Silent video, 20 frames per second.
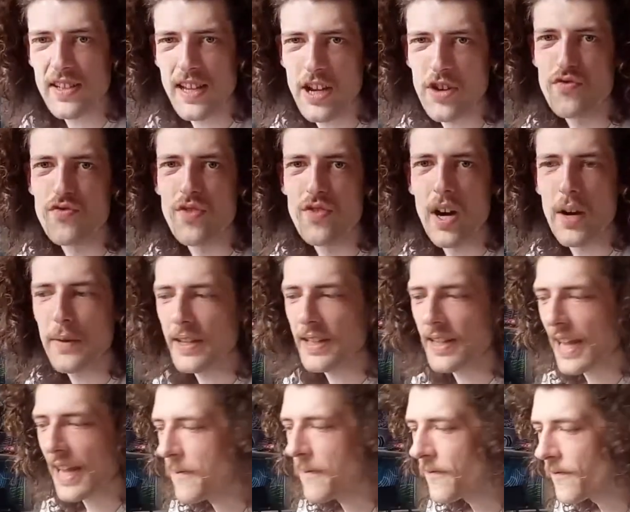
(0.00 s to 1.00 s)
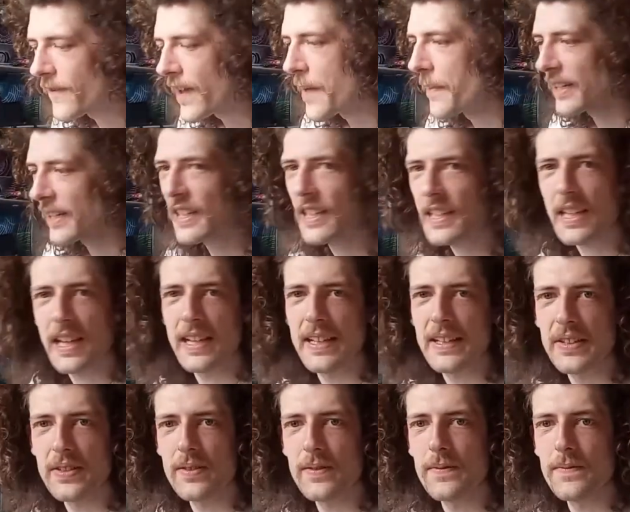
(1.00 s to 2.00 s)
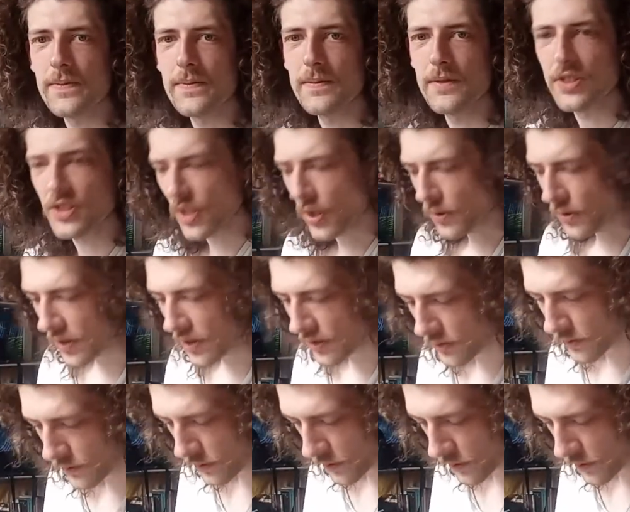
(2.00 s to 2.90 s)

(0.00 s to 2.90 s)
heroic, anthemic kind of solo would